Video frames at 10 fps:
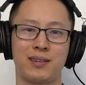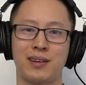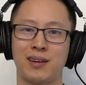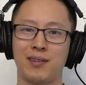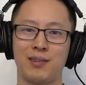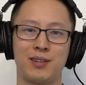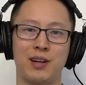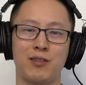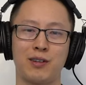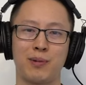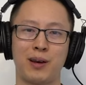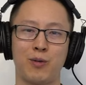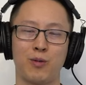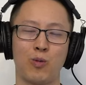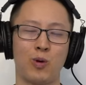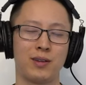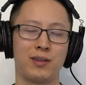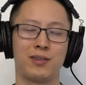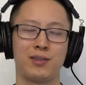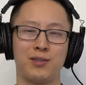uh, generally about one to
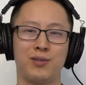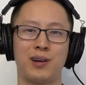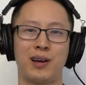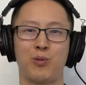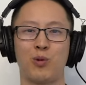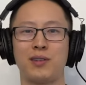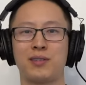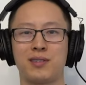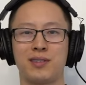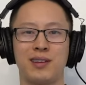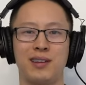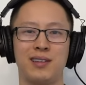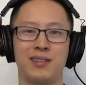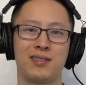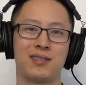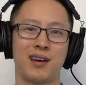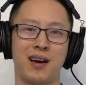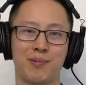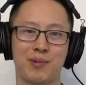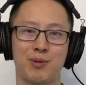two at once is
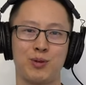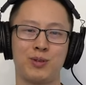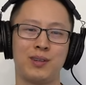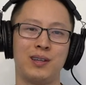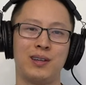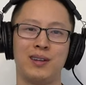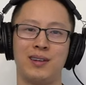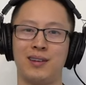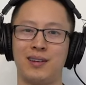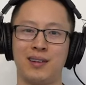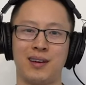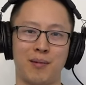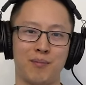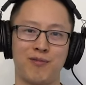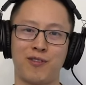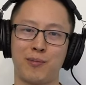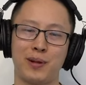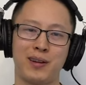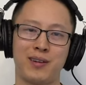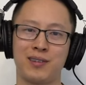optimal. Um, for
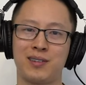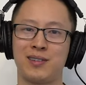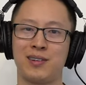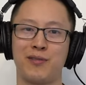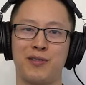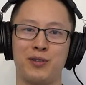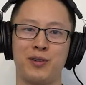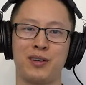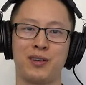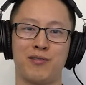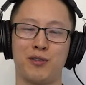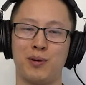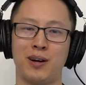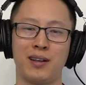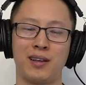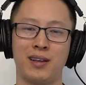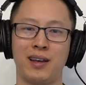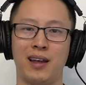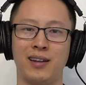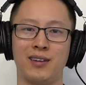beginners, you know, if you're doing a full body
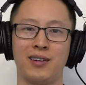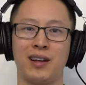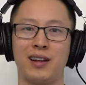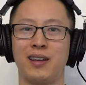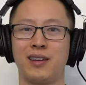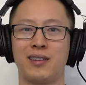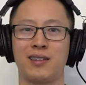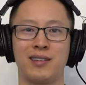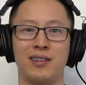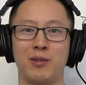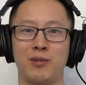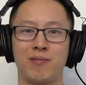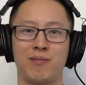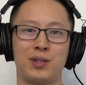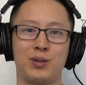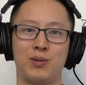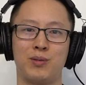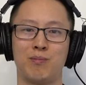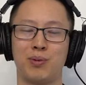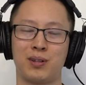and you're getting, you know, two
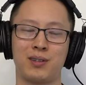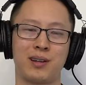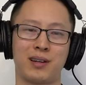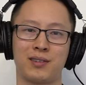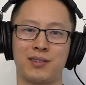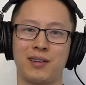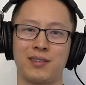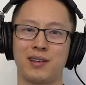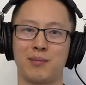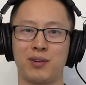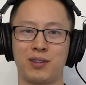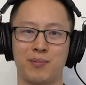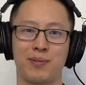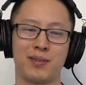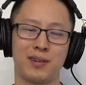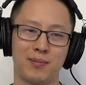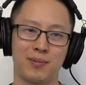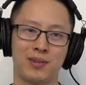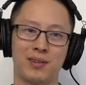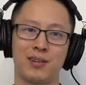push exercises like push-ups and
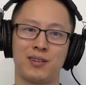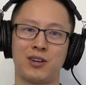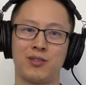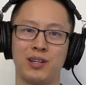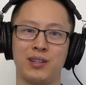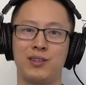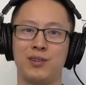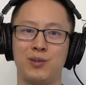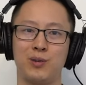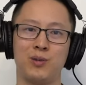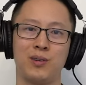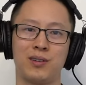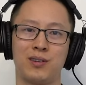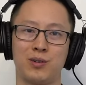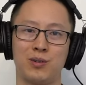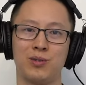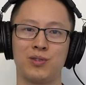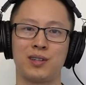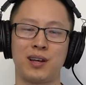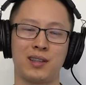dips, generally two
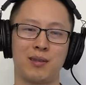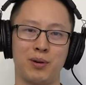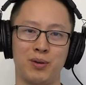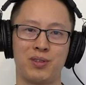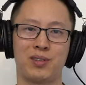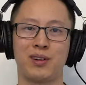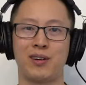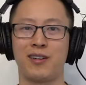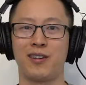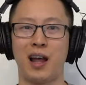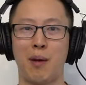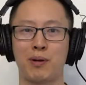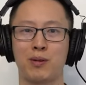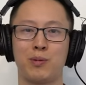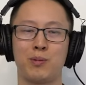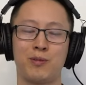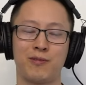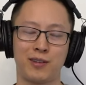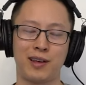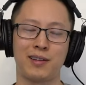goals at the most are applicable
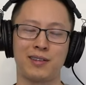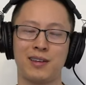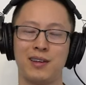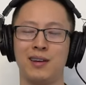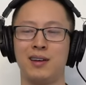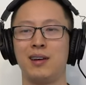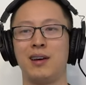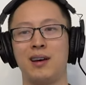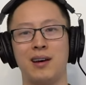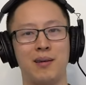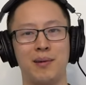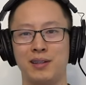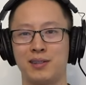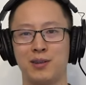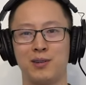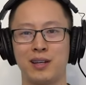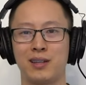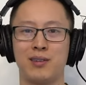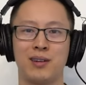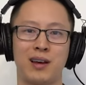for that. Um, and so like
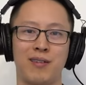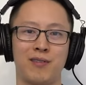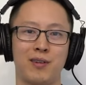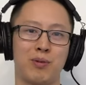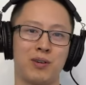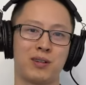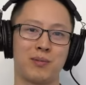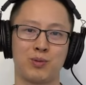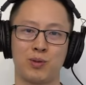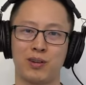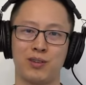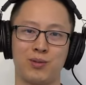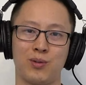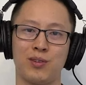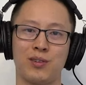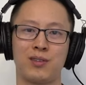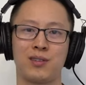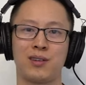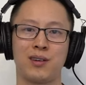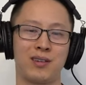you could have your push-ups working towards,
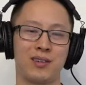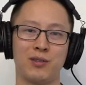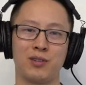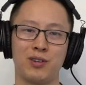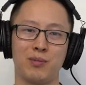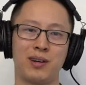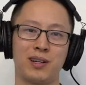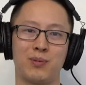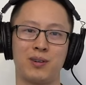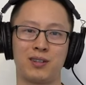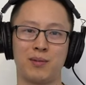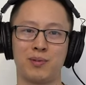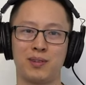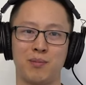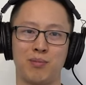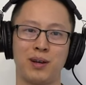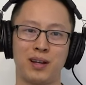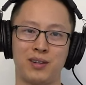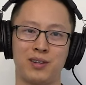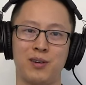uh, you know, pseudo planche push-ups and
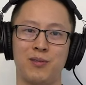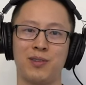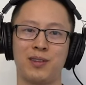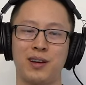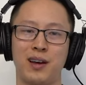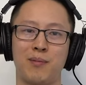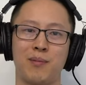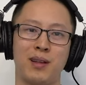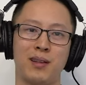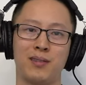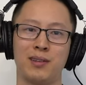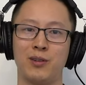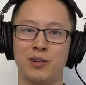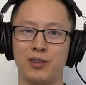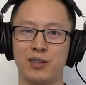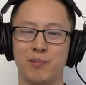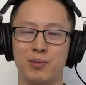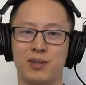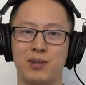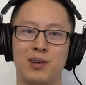planche over the time, and, you know, your
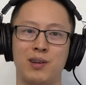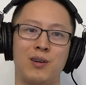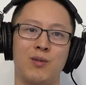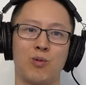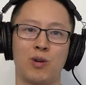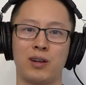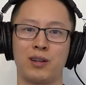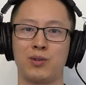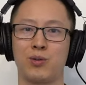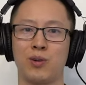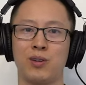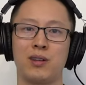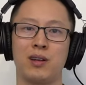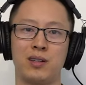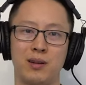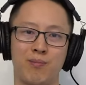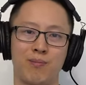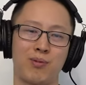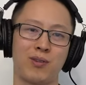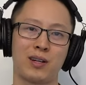dips working towards a dip
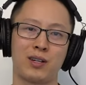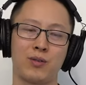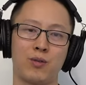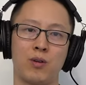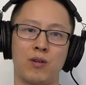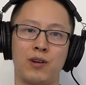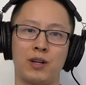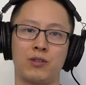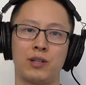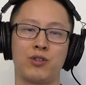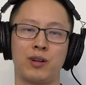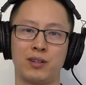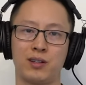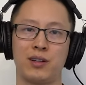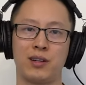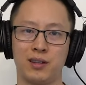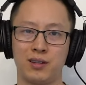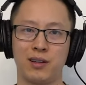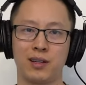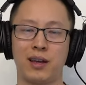progression or eventually transitioning into
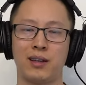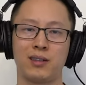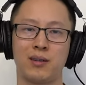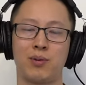like handstand